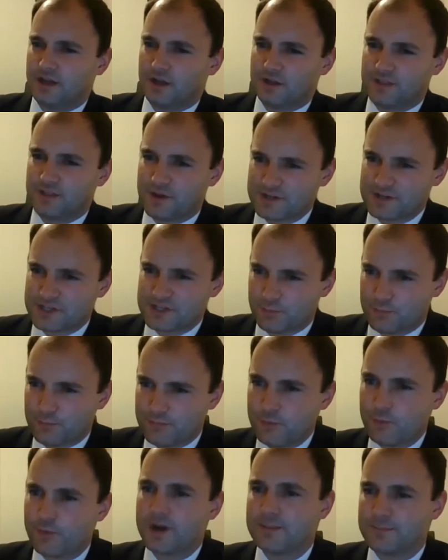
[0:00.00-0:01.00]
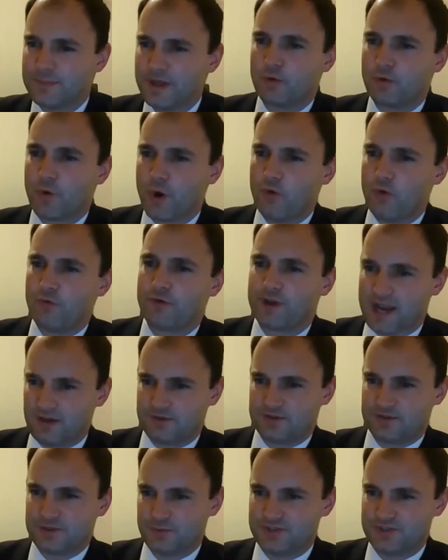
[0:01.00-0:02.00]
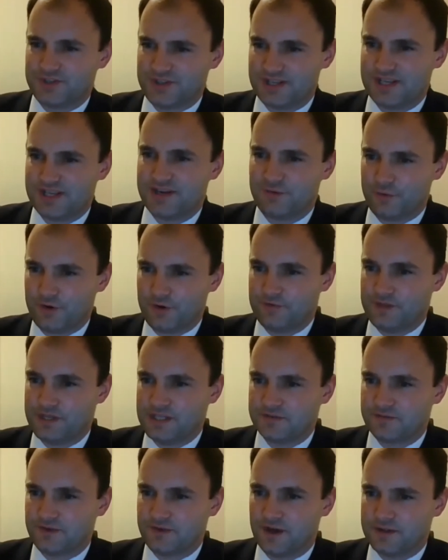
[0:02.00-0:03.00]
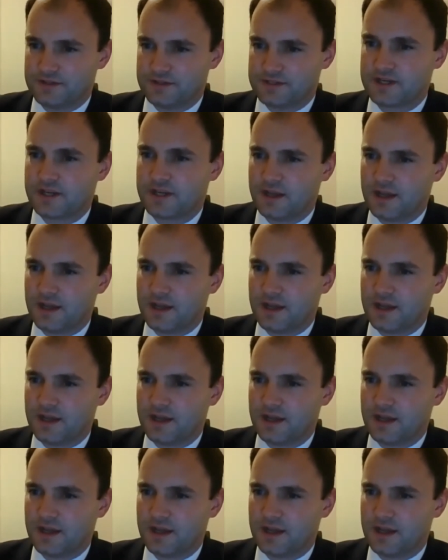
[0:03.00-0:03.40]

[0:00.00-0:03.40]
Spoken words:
there is a really big role for councils in the delivery of these funds.